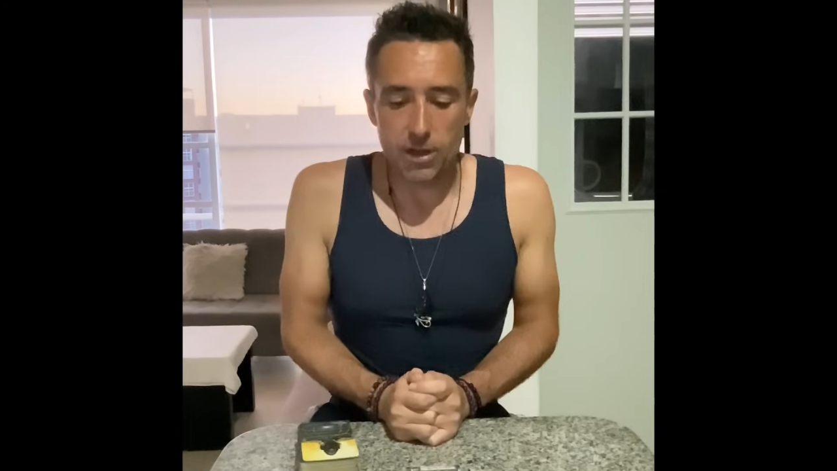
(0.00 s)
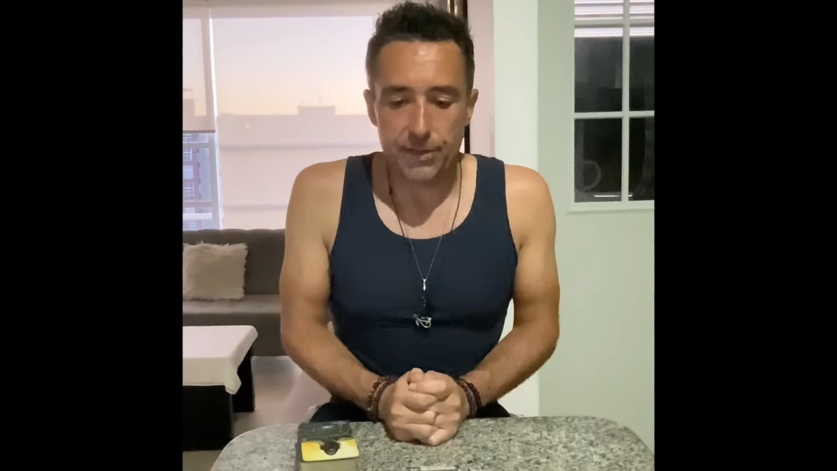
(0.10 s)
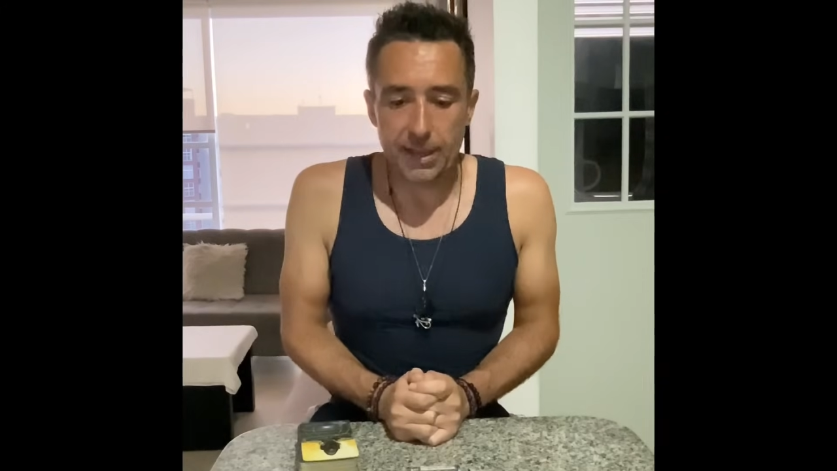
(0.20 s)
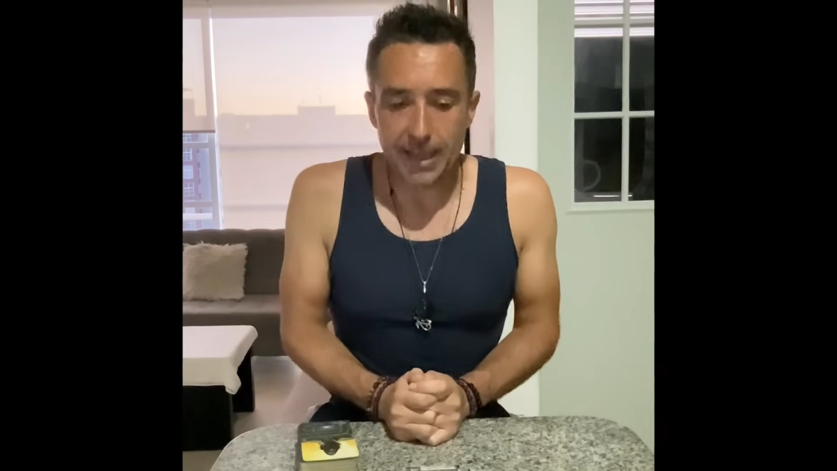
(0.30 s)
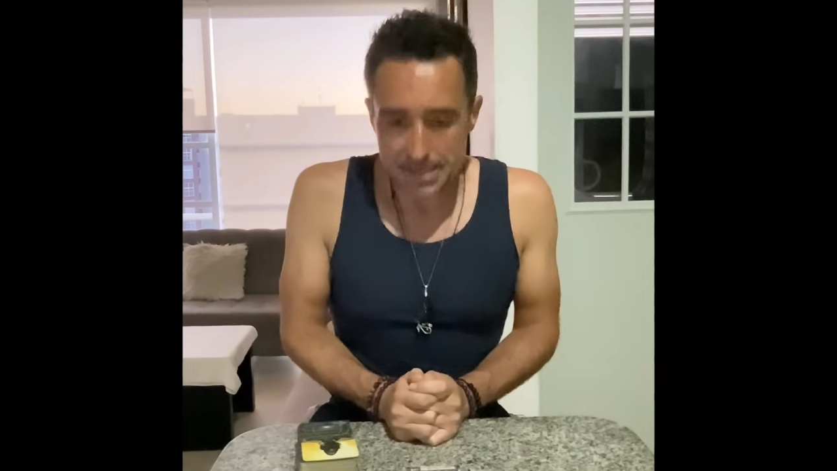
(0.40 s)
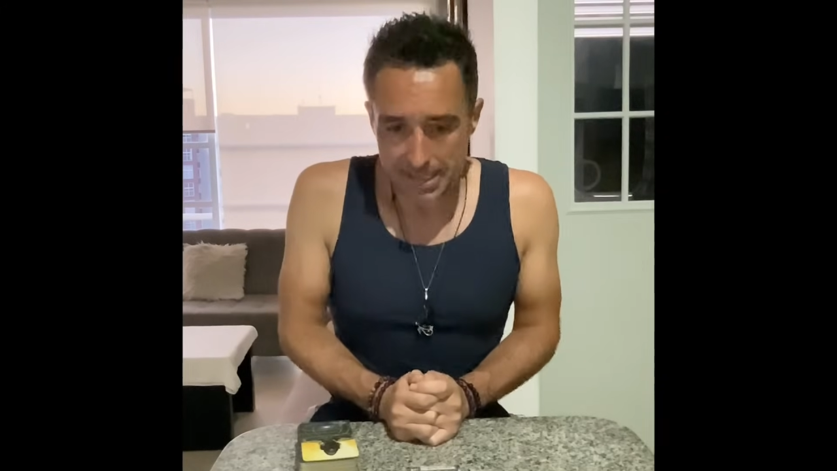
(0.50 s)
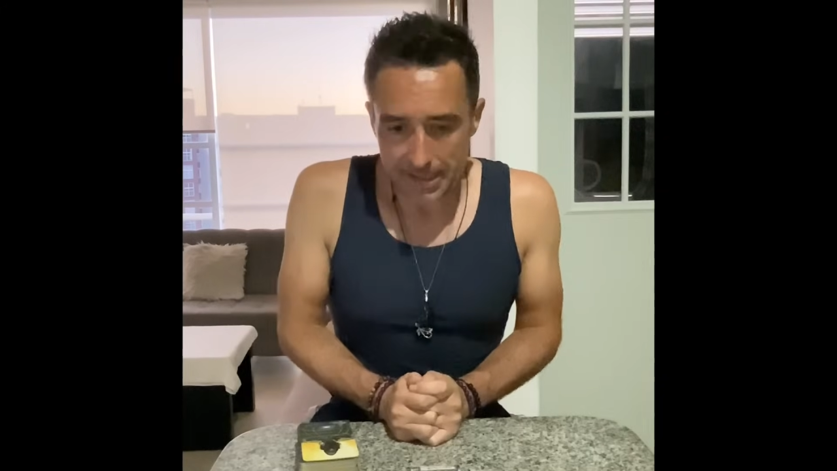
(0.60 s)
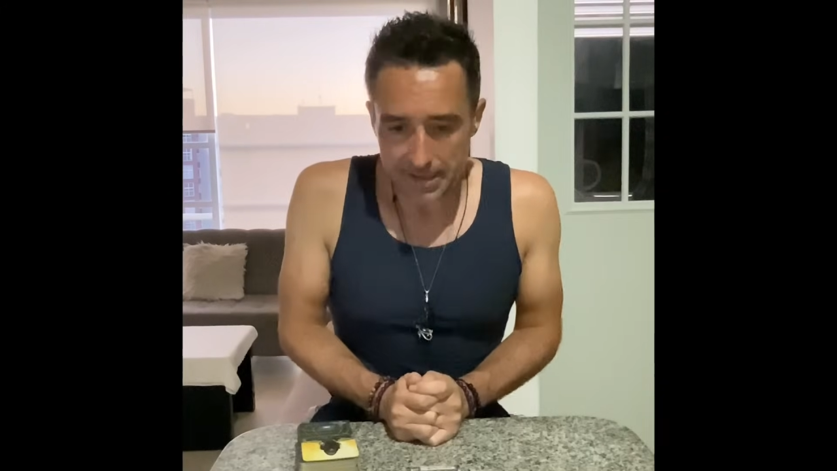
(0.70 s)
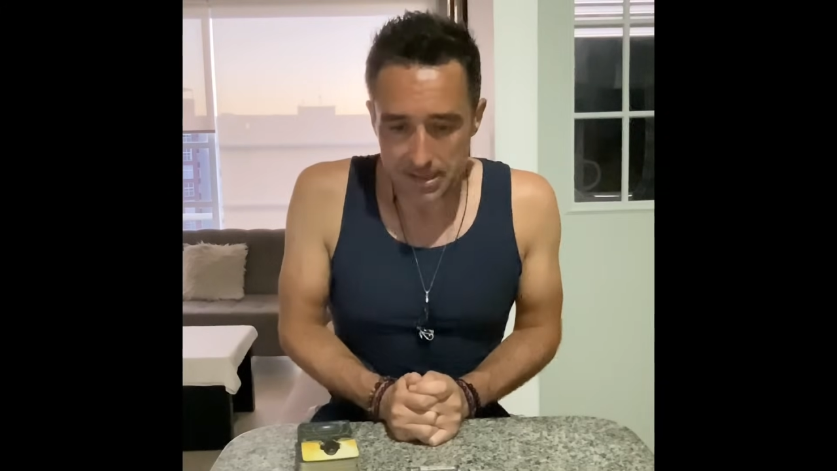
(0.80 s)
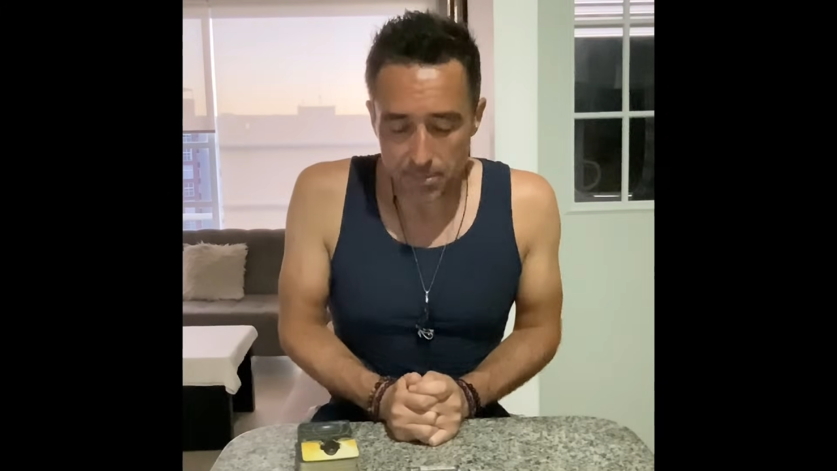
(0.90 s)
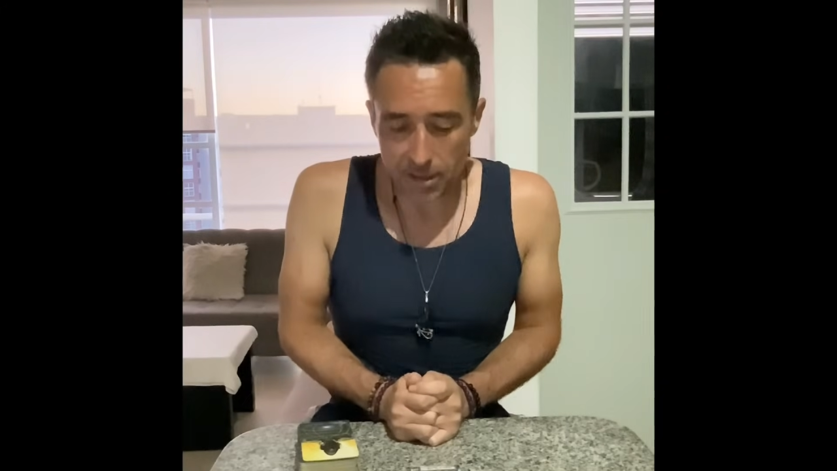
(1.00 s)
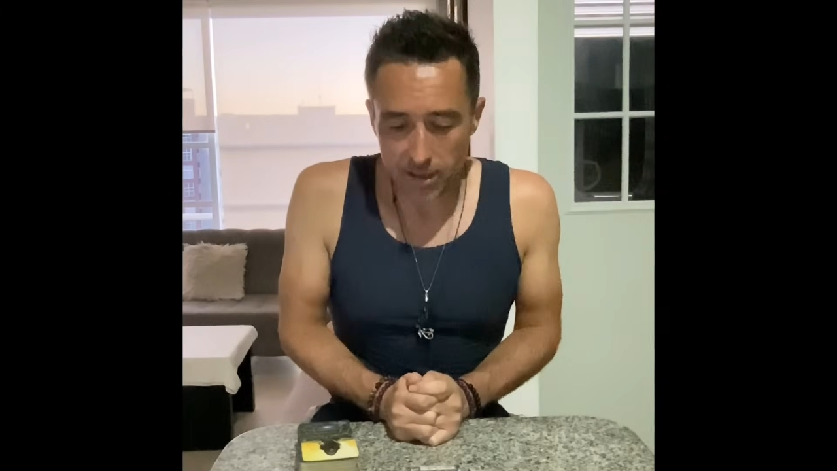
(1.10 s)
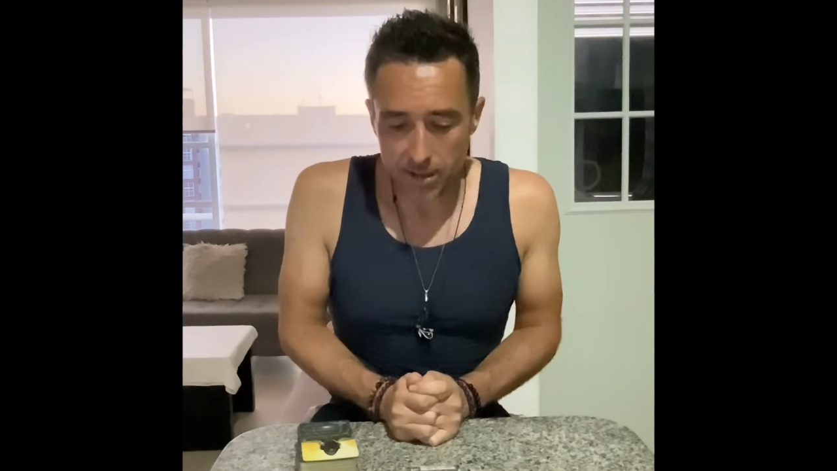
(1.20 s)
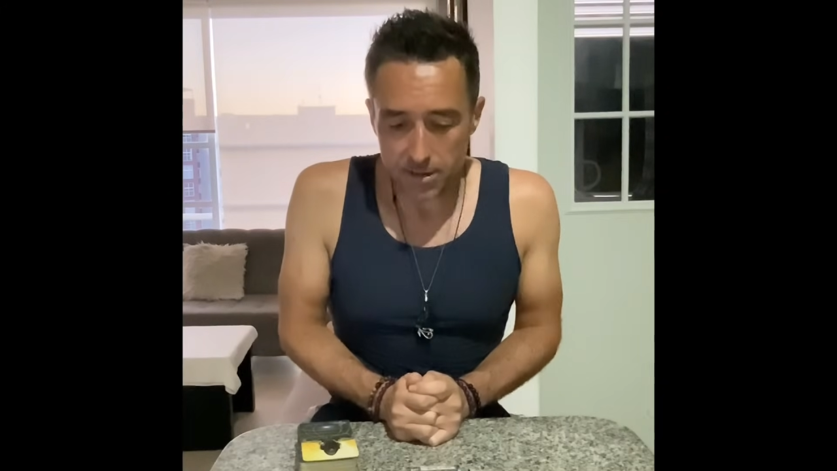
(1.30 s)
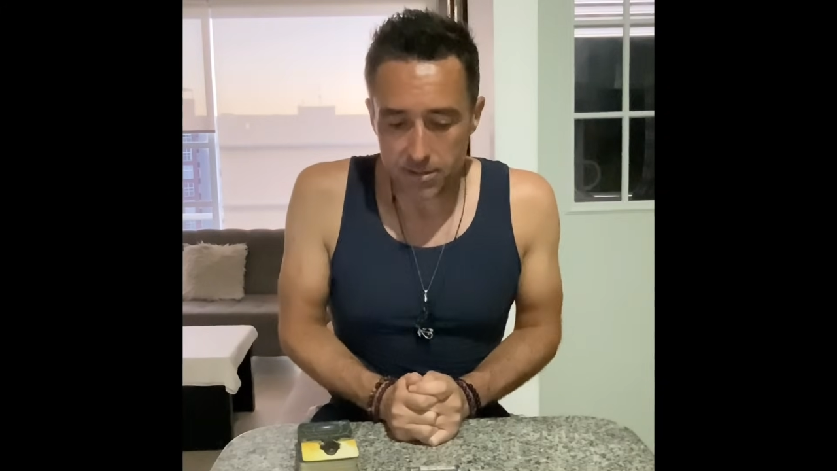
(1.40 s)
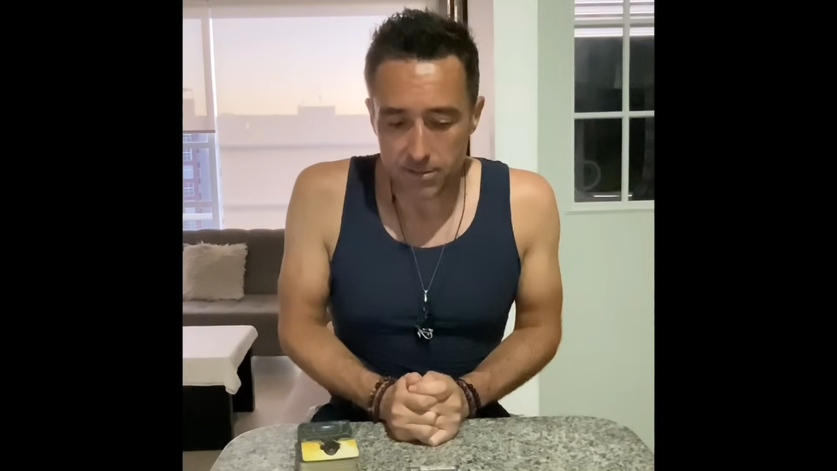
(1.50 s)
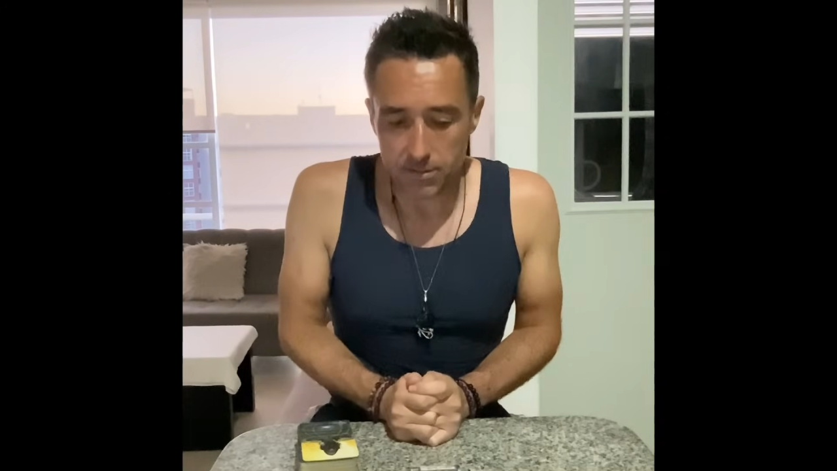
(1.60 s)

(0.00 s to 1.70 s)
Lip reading: the lesson that needs to be learned.